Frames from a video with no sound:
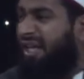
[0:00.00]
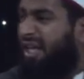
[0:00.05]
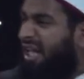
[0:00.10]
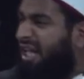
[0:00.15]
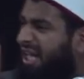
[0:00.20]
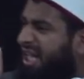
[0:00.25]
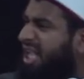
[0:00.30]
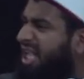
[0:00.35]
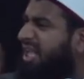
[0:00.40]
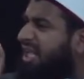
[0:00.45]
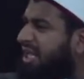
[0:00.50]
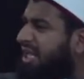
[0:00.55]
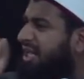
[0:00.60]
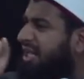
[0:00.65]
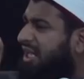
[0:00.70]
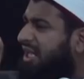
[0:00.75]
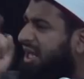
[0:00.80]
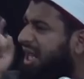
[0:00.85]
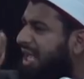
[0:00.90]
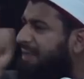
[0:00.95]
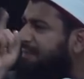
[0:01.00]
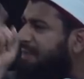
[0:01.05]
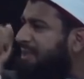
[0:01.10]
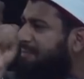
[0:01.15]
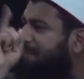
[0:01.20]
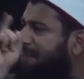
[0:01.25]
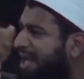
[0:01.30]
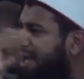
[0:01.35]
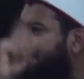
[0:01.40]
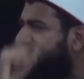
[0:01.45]
illegally
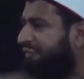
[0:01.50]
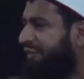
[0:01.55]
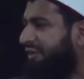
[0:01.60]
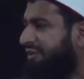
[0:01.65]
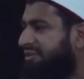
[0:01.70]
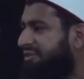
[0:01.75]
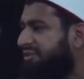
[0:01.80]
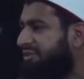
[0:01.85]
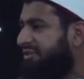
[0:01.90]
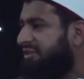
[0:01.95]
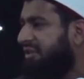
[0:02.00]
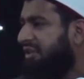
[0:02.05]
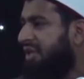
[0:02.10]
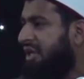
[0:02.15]
claiming benefits